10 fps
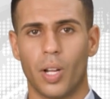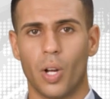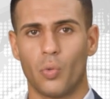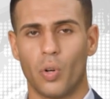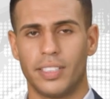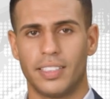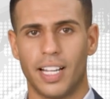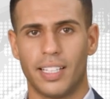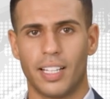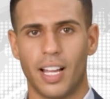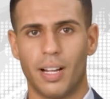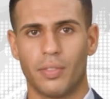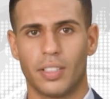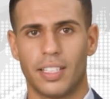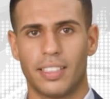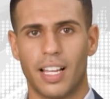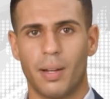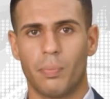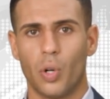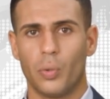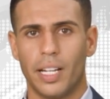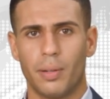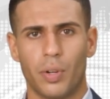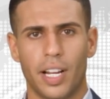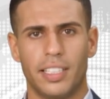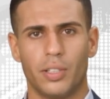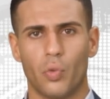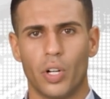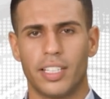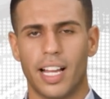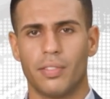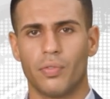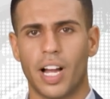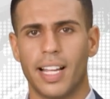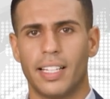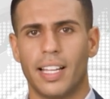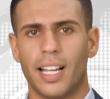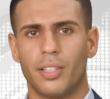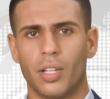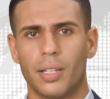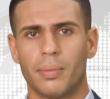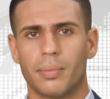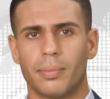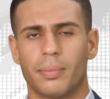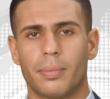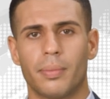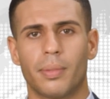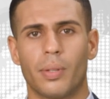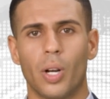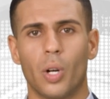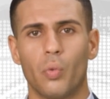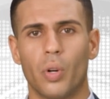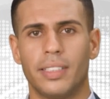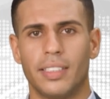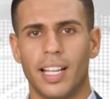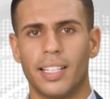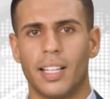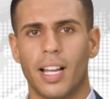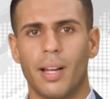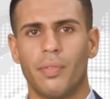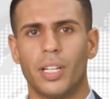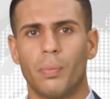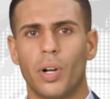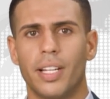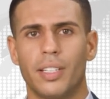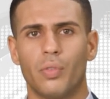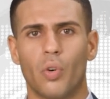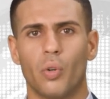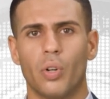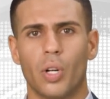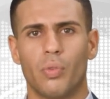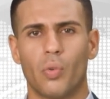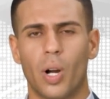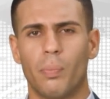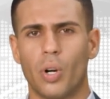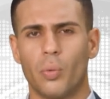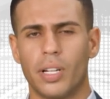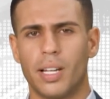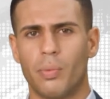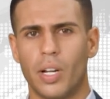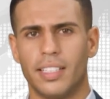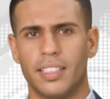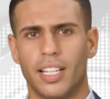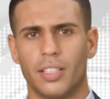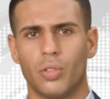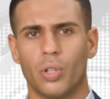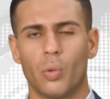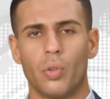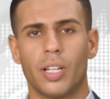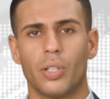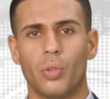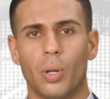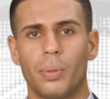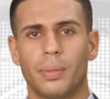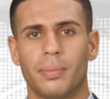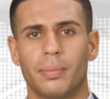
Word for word: On Wednesday, ethylene and propylene prices were assessed flat in Asia. On Wednesday, ethylene prices rolled over while propylene prices inched lower in Europe.